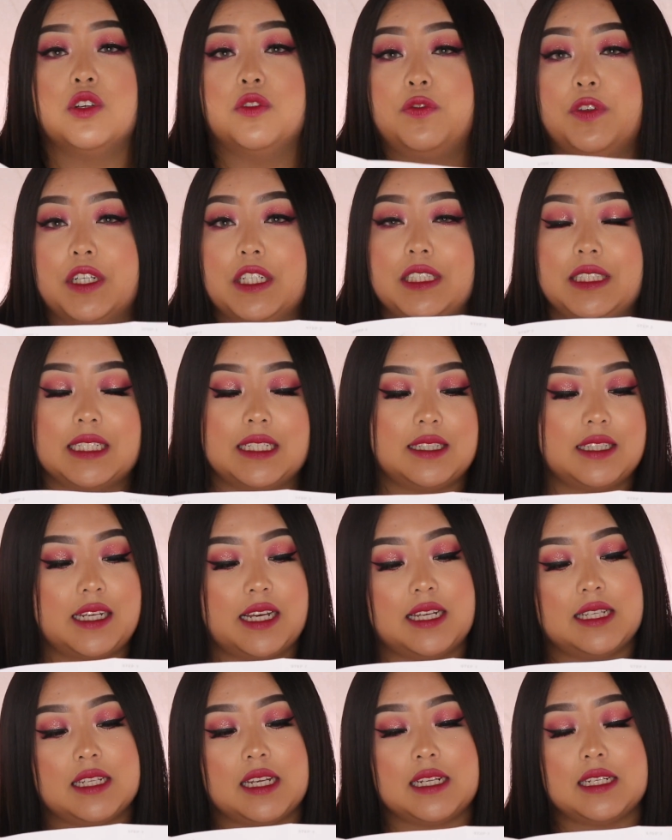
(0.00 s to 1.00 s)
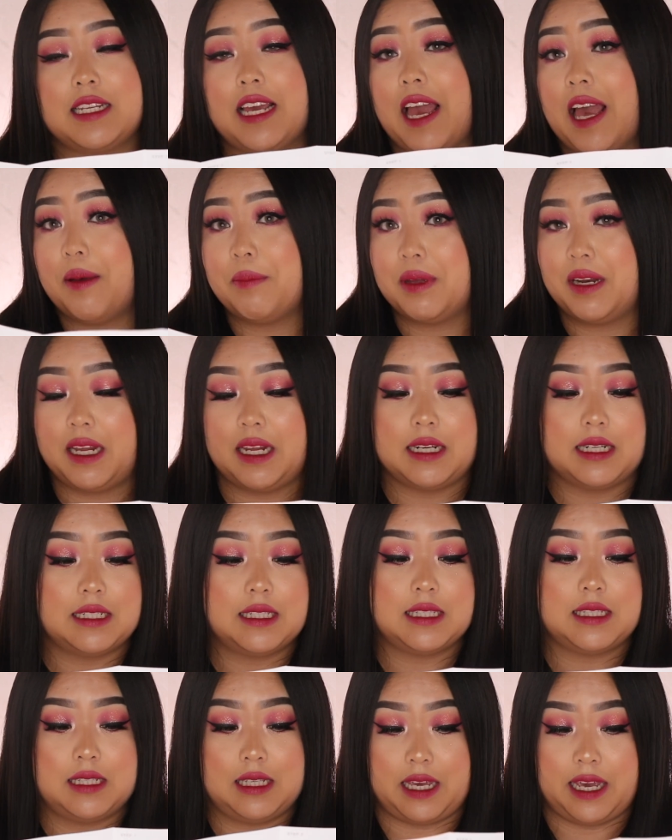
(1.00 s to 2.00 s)
first it says contaminated
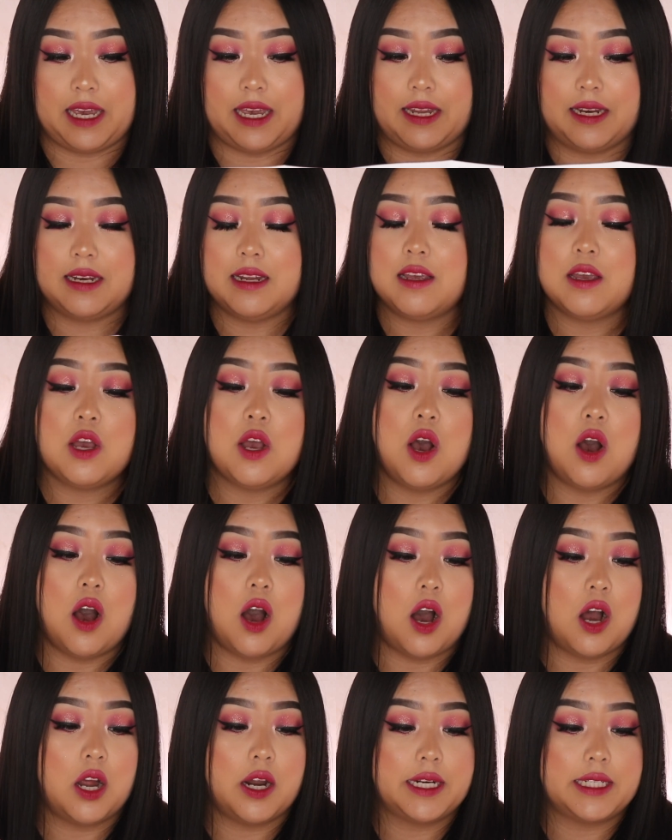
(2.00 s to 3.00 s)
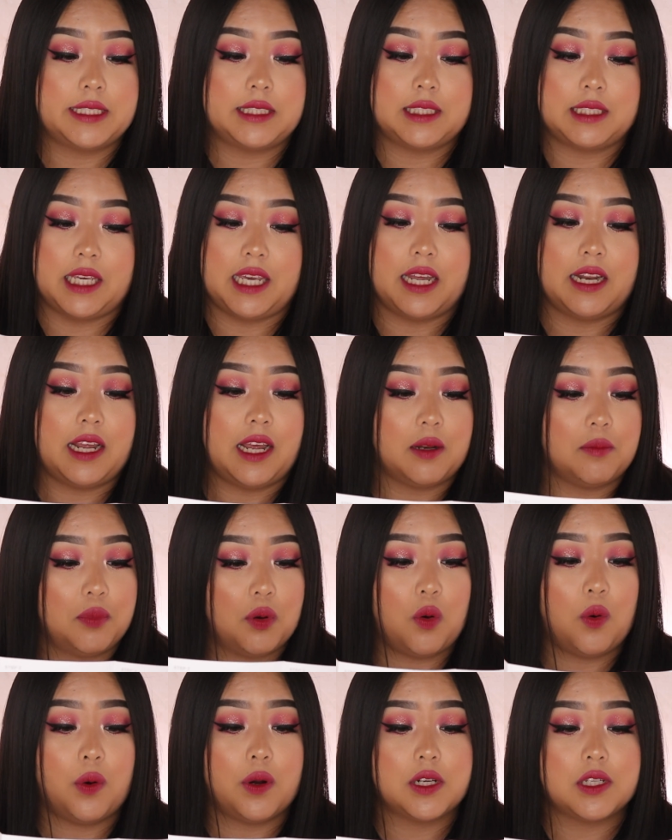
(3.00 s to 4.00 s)
skin. Our skin and
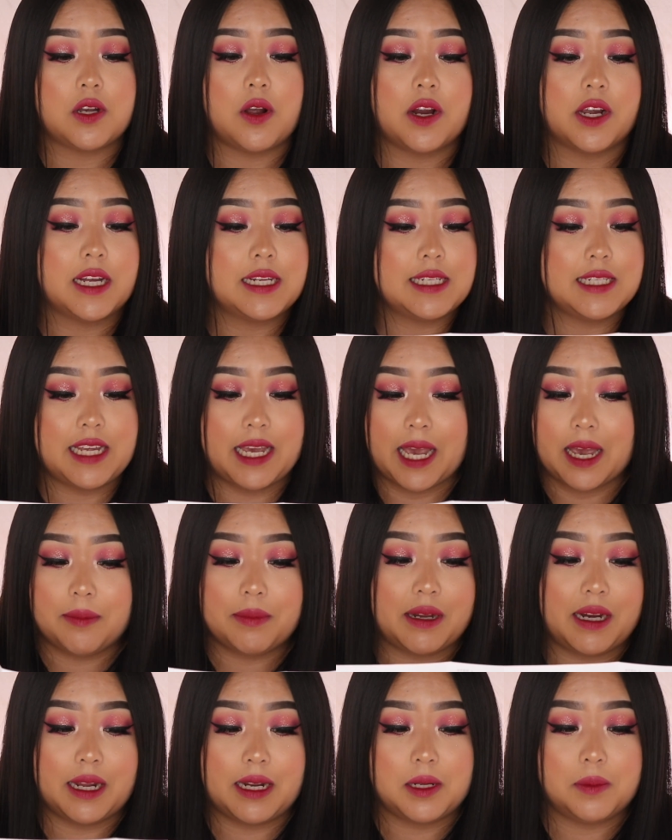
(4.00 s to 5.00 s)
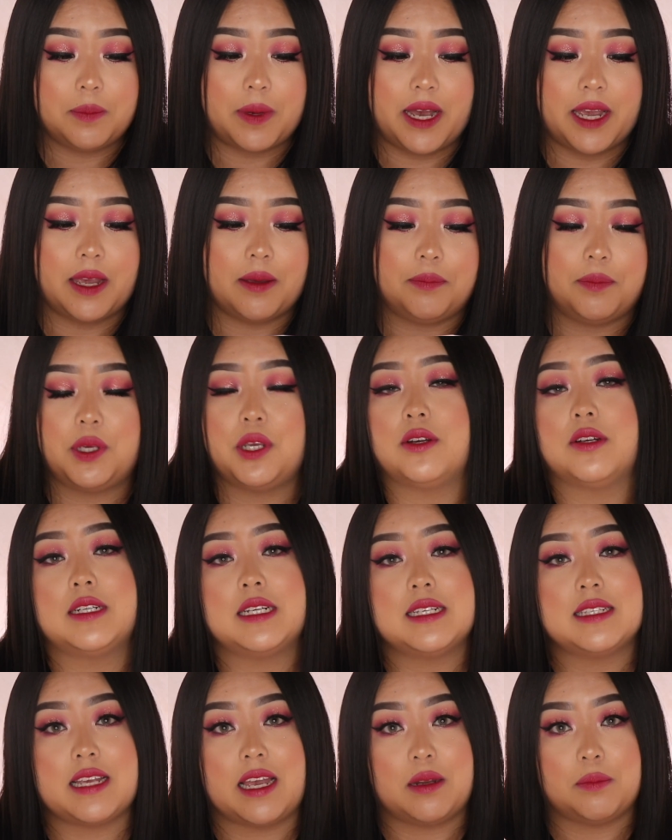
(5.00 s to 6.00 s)
pores are contaminated by
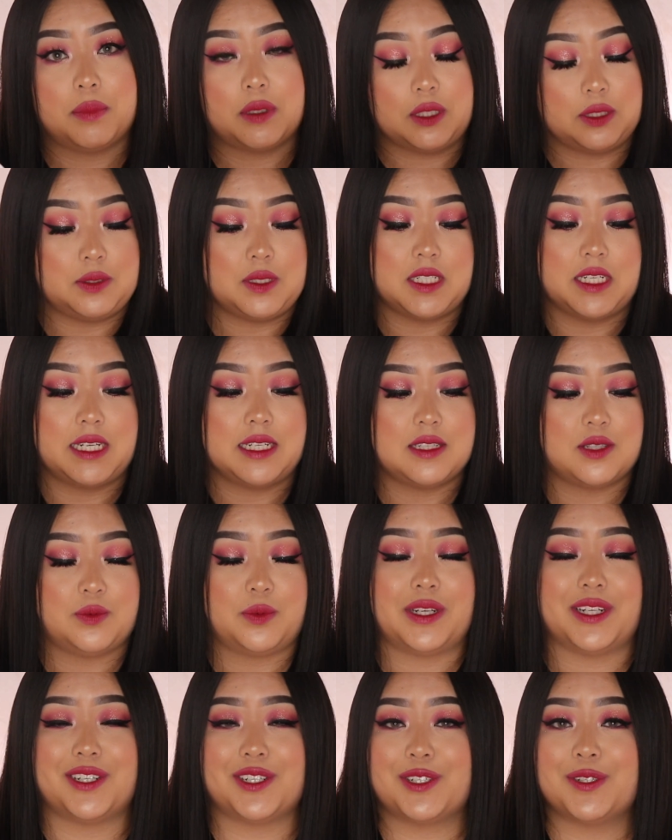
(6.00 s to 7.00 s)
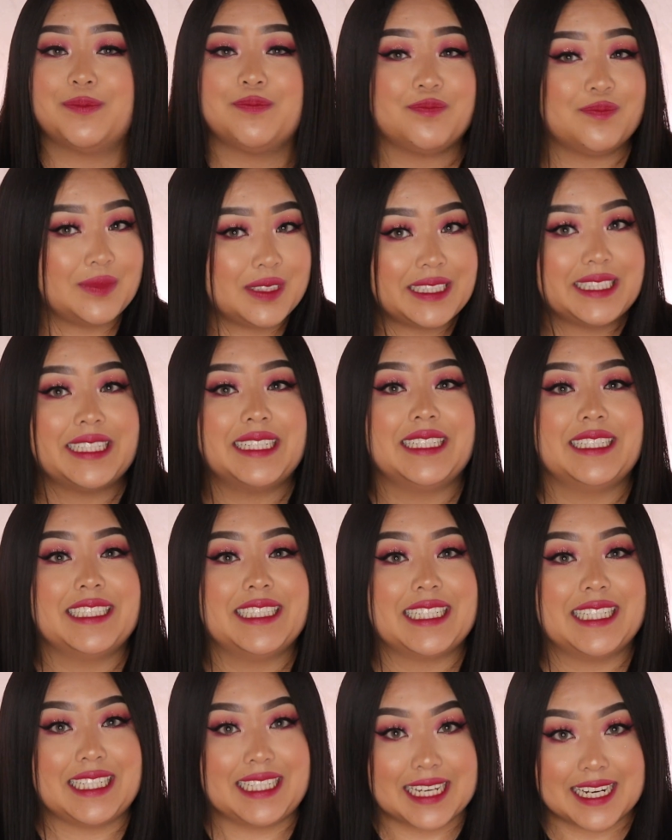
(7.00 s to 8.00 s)
impurities and pollutants, which
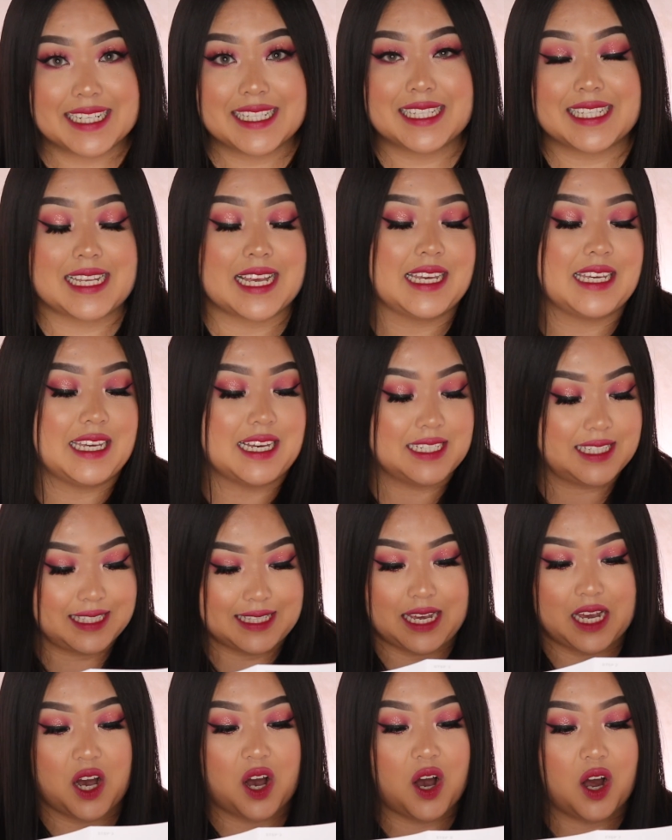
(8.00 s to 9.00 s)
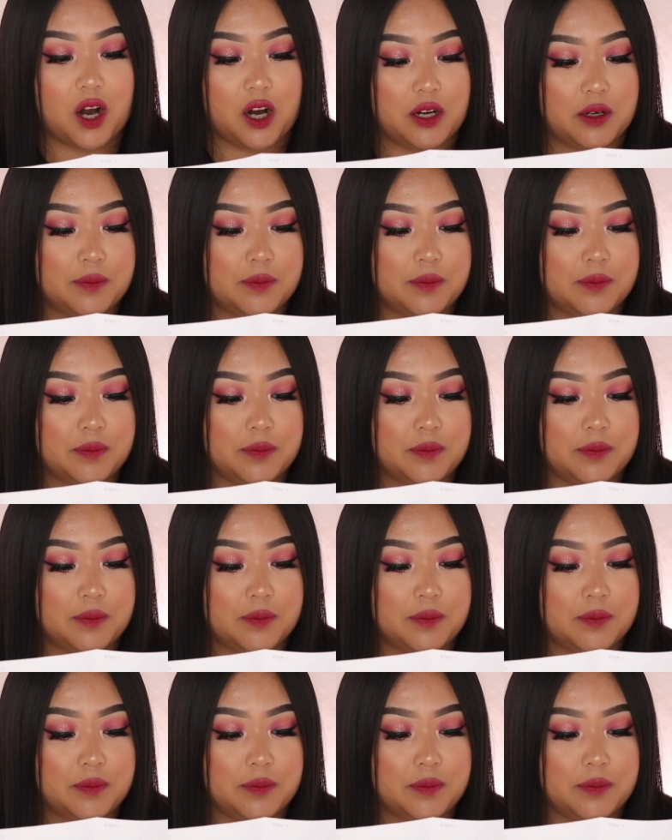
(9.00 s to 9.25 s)
yes, they are.